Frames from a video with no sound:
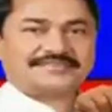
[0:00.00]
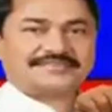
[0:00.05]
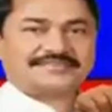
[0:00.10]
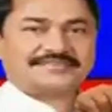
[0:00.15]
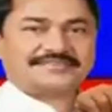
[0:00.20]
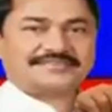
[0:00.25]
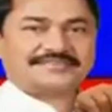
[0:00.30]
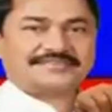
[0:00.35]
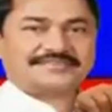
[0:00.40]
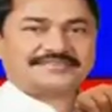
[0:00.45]

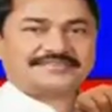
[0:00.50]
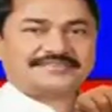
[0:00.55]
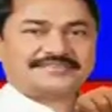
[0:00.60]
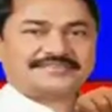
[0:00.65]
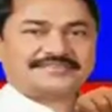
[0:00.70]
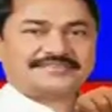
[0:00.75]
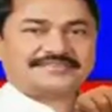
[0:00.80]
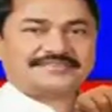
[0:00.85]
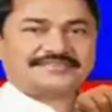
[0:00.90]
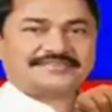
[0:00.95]

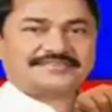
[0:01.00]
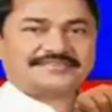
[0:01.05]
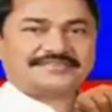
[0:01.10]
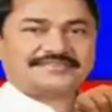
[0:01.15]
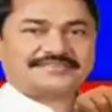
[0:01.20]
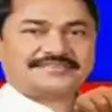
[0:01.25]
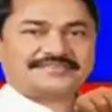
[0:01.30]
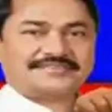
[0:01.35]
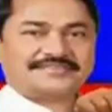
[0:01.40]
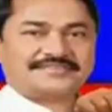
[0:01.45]

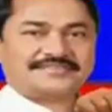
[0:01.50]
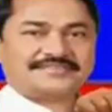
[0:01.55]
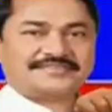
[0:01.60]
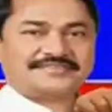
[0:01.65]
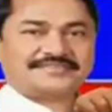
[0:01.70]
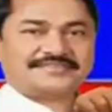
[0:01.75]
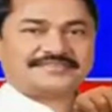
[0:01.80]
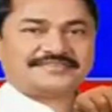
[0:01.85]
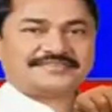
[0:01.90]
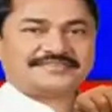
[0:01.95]

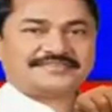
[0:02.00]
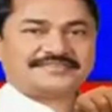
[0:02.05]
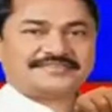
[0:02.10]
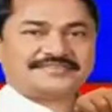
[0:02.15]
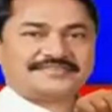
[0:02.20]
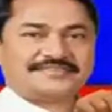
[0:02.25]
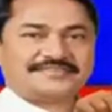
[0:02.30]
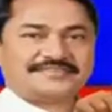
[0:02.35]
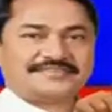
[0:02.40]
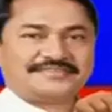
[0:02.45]

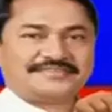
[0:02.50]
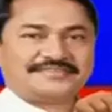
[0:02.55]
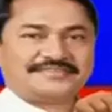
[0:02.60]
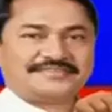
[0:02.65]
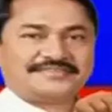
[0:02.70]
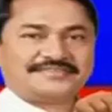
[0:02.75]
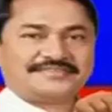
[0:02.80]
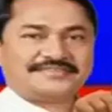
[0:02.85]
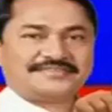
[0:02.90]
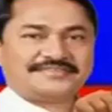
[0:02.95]

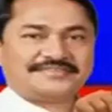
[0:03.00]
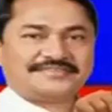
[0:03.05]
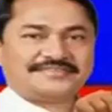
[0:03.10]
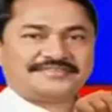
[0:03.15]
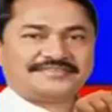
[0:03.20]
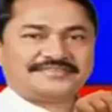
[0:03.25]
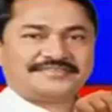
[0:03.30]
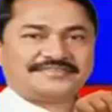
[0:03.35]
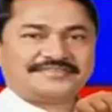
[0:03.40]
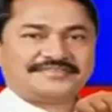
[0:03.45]

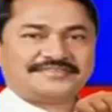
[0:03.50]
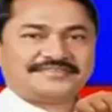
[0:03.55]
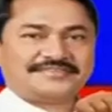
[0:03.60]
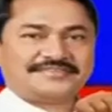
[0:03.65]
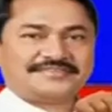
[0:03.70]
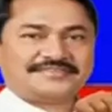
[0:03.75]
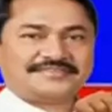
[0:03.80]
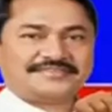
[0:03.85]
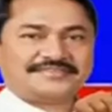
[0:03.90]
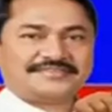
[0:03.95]

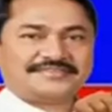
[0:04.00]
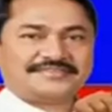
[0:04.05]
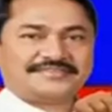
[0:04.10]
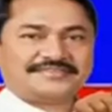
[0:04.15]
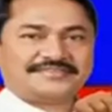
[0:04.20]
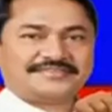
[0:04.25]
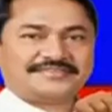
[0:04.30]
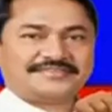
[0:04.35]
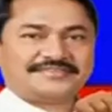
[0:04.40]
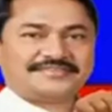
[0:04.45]

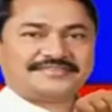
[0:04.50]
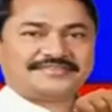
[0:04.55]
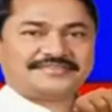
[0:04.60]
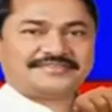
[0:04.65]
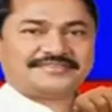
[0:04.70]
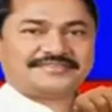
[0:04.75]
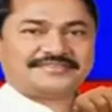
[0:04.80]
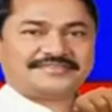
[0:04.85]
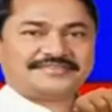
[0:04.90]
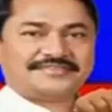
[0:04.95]

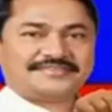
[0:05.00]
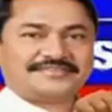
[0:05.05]
The person shown says nothing.